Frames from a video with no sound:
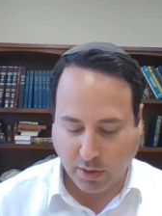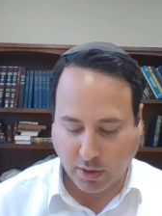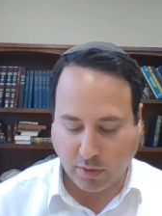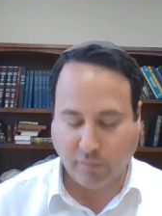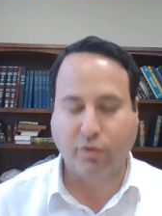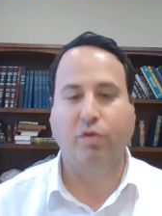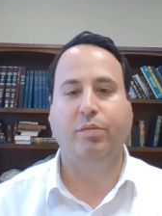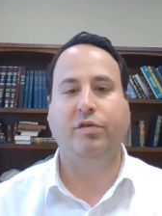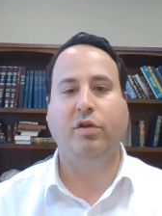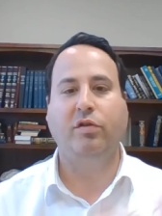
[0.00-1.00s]
Of course,
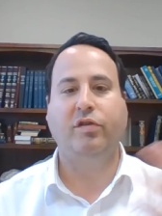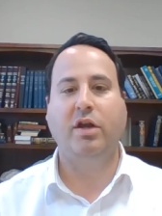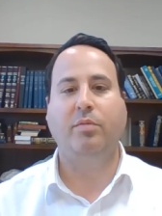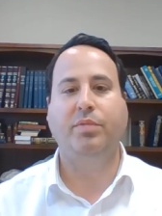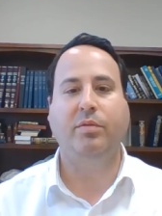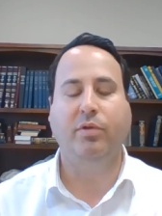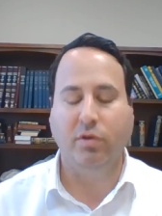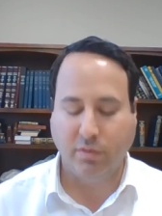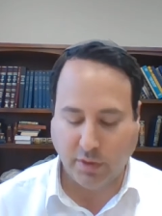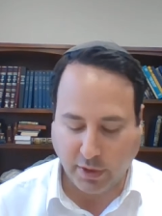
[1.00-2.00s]
we still set up
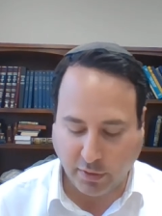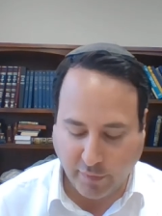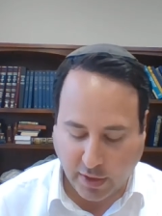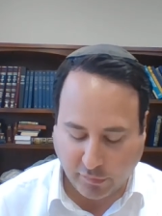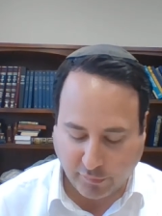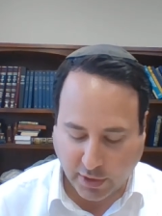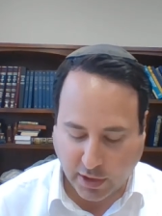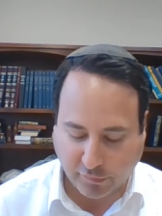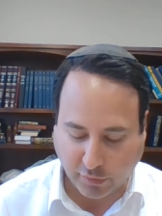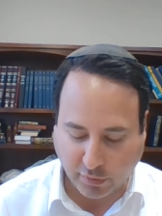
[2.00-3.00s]
people in advance if they
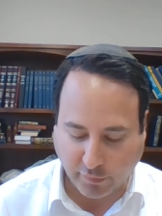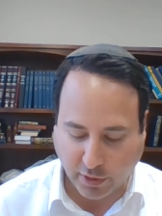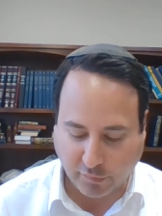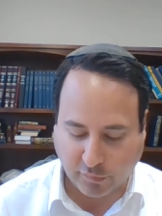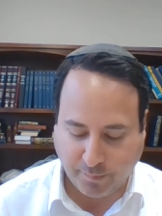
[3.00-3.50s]
asked in advance.